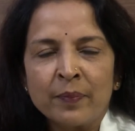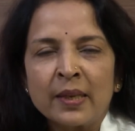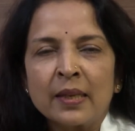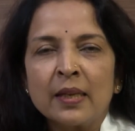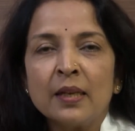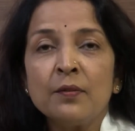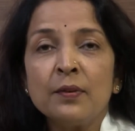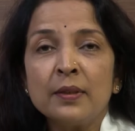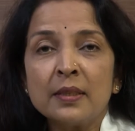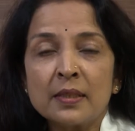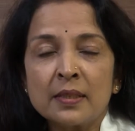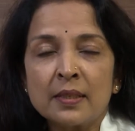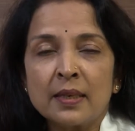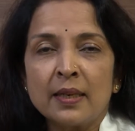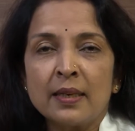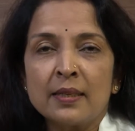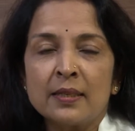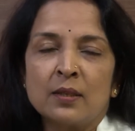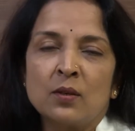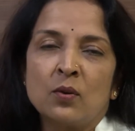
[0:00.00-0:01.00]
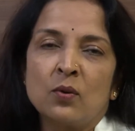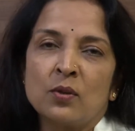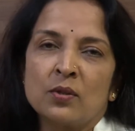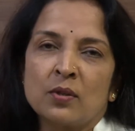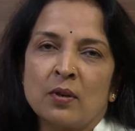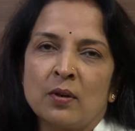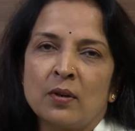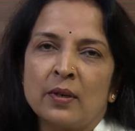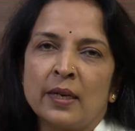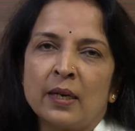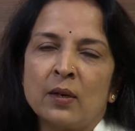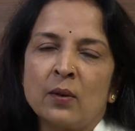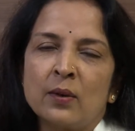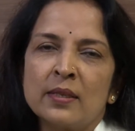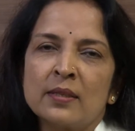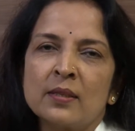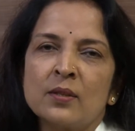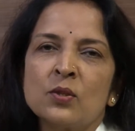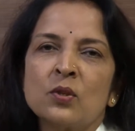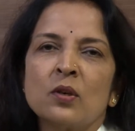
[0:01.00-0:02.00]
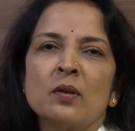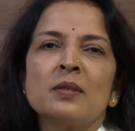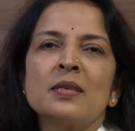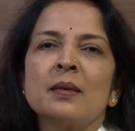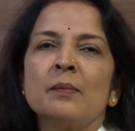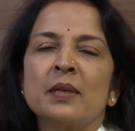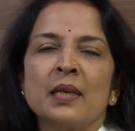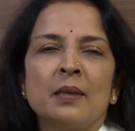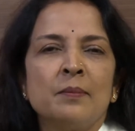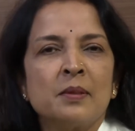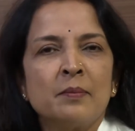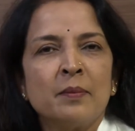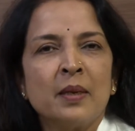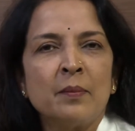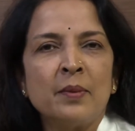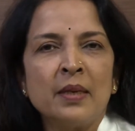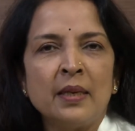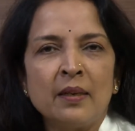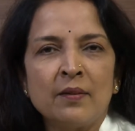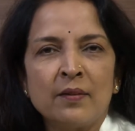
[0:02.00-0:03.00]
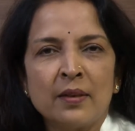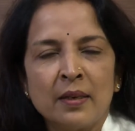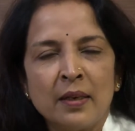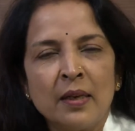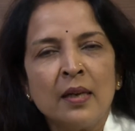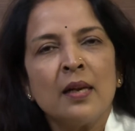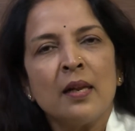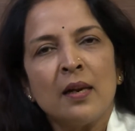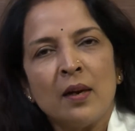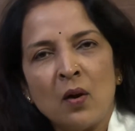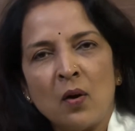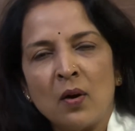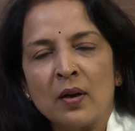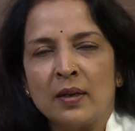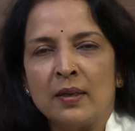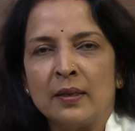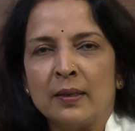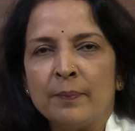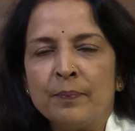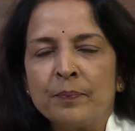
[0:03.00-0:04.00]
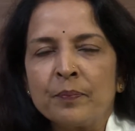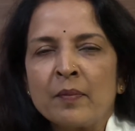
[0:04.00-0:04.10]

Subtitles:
If it stays, it goes on to adolescence or sometimes maybe even longer.